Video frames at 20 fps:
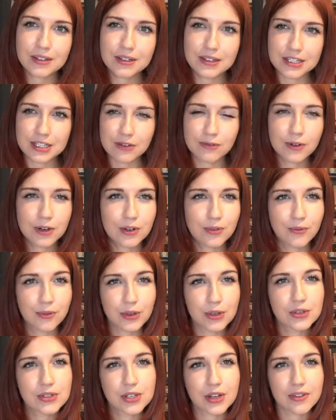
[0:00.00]
different
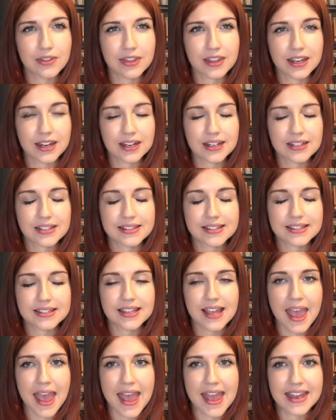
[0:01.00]
views on things
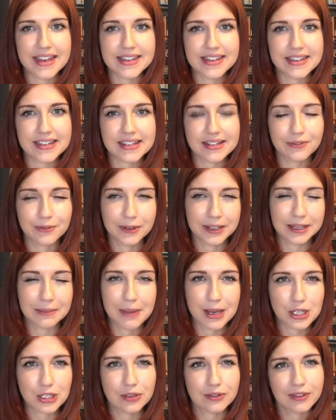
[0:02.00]
and really
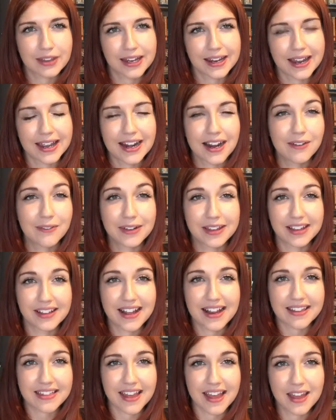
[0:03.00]
makes you think, and I really
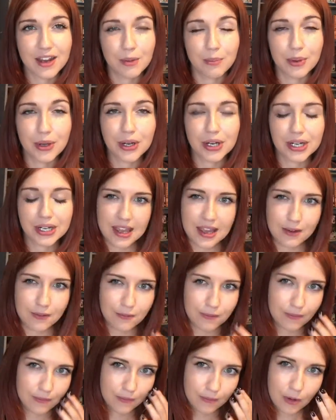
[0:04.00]
like that in a book. It
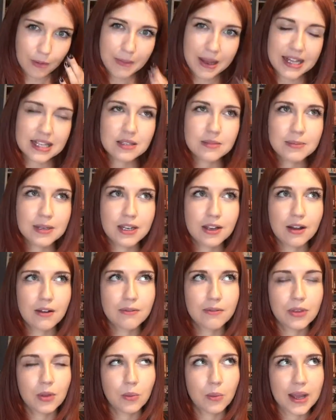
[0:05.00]
reminds me
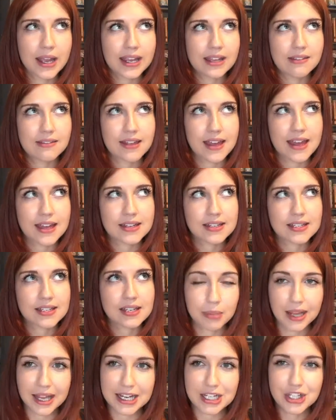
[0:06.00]
of the way that
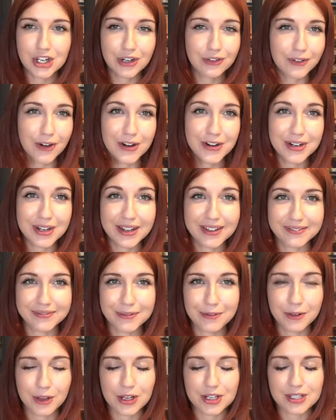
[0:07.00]
Plato wrote, a
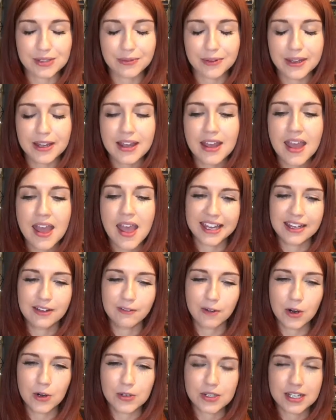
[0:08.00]
philosopher. He
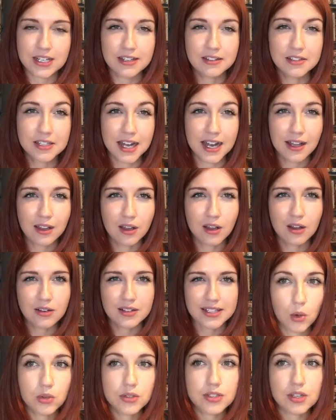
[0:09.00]
wrote in
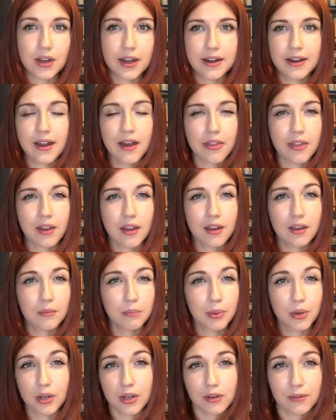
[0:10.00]
dialogues. Also, another
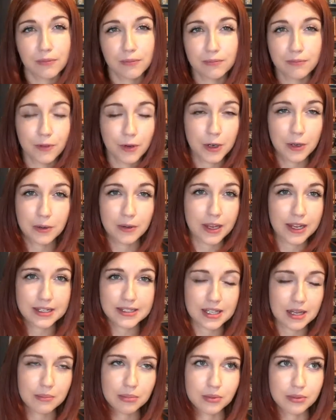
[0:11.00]
book, for
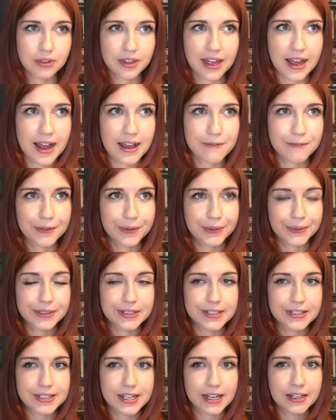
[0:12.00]
example, that I feel
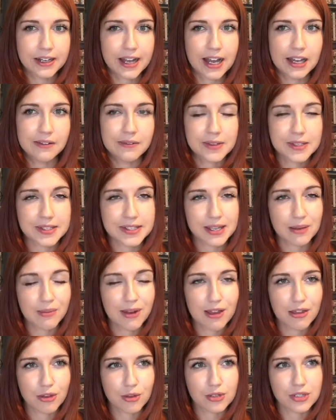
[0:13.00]
is done kind of in the same
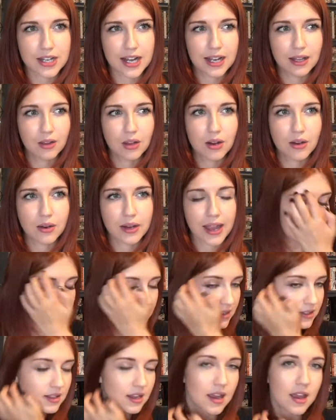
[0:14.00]
way through dialogue
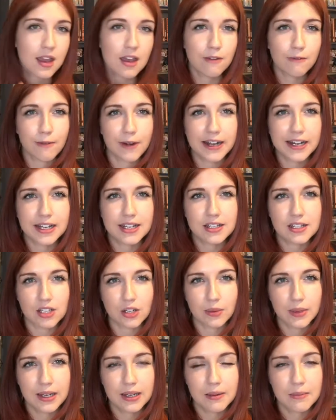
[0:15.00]
is Franny and
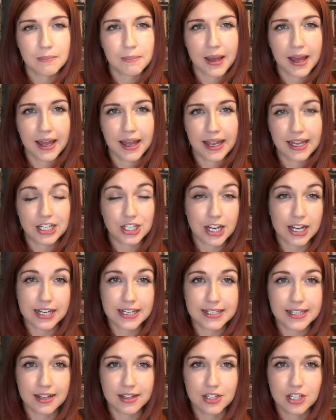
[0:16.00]
Zoe by J.D.
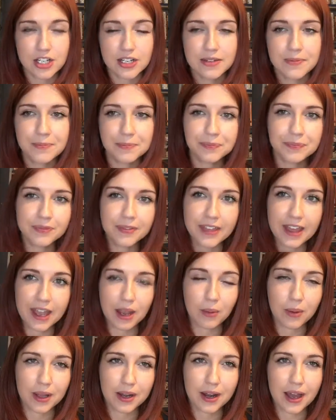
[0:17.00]
Salinger. That
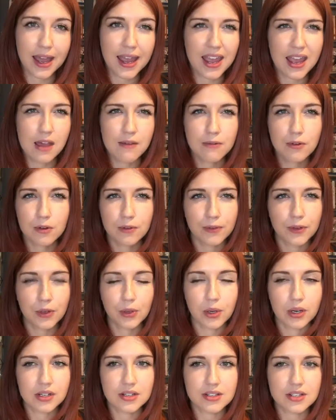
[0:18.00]
one I have a review
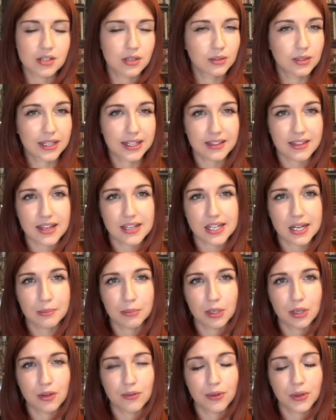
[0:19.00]
on, so I'll link that down
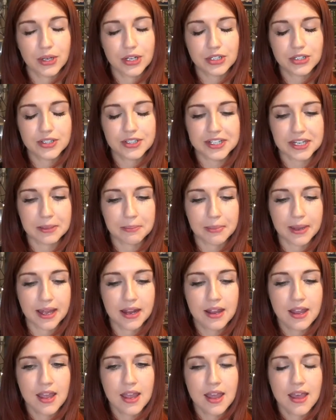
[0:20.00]
below if you're interested, but
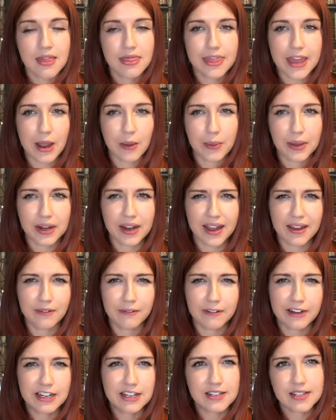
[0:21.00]
that one I
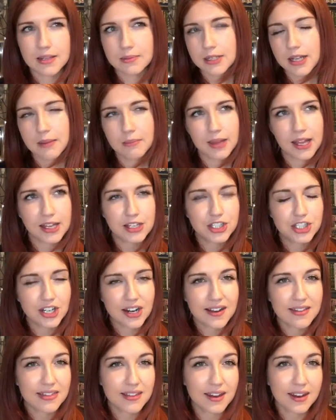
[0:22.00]
read sometime last year,
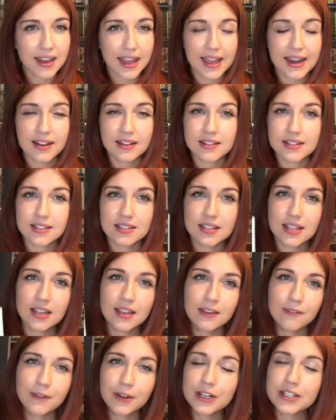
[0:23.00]
I think, and it's
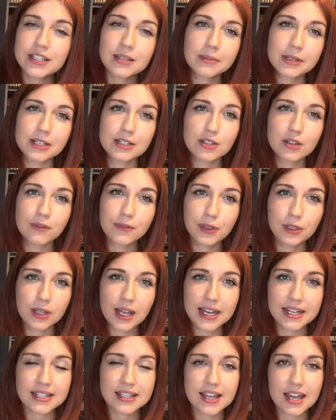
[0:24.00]
very similar. So if you
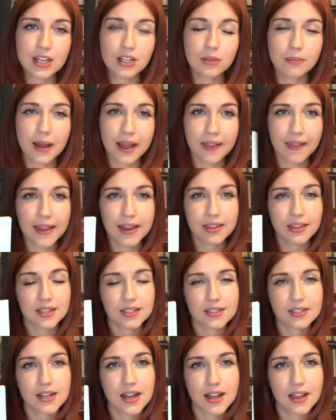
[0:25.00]
liked that, you might like this
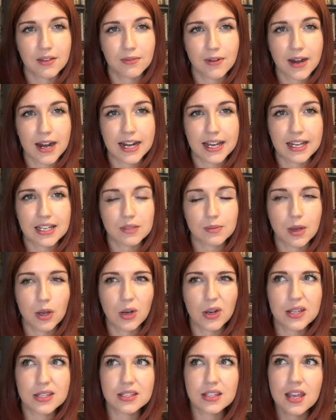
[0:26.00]
style of writing as well,
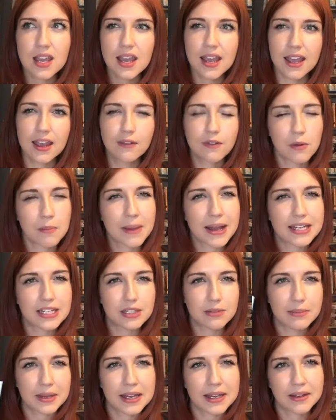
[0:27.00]
because it
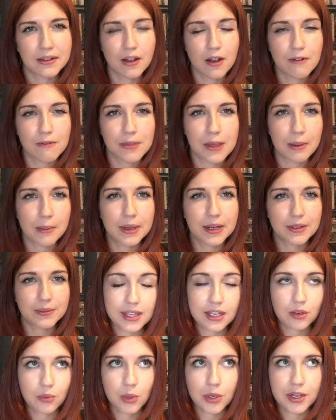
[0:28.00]
reminded me of that one.
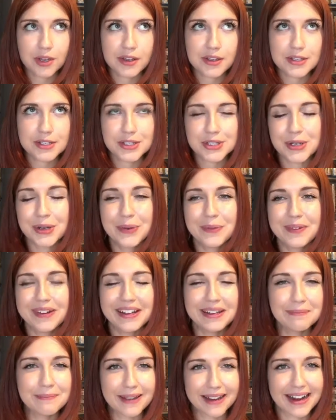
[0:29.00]
There were so
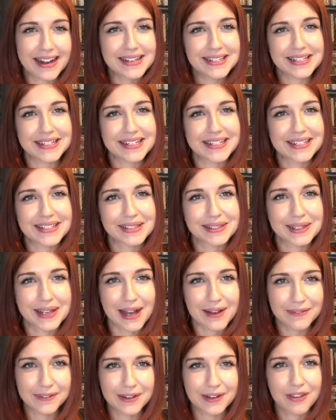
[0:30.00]
many big ideas
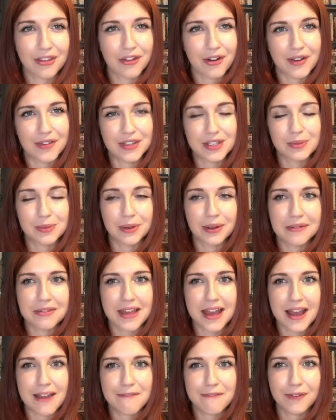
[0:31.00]
covered throughout this book
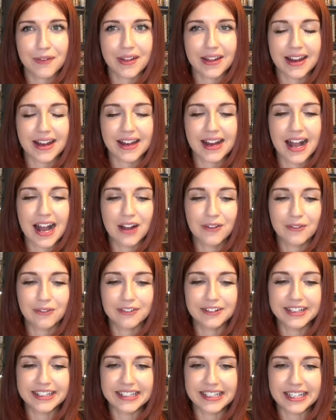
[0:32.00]
that I feel like I can't
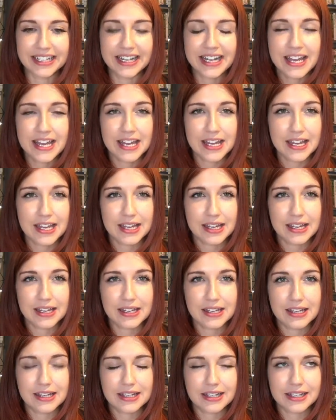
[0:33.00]
really
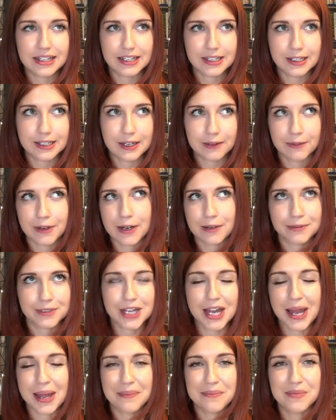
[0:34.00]
give enough
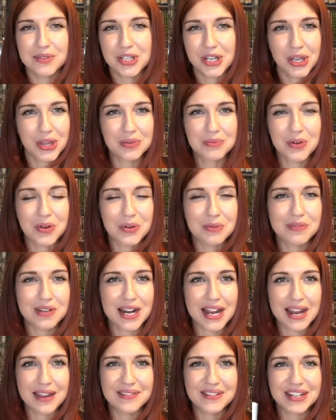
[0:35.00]
time to them all, but
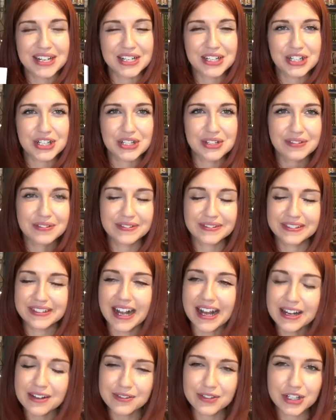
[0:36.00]
I am going to
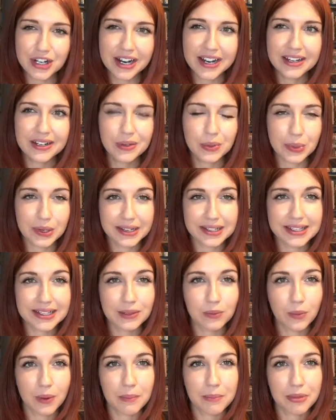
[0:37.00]
kind of try and quickly
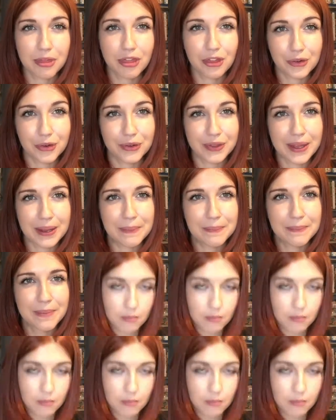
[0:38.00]
whip through them.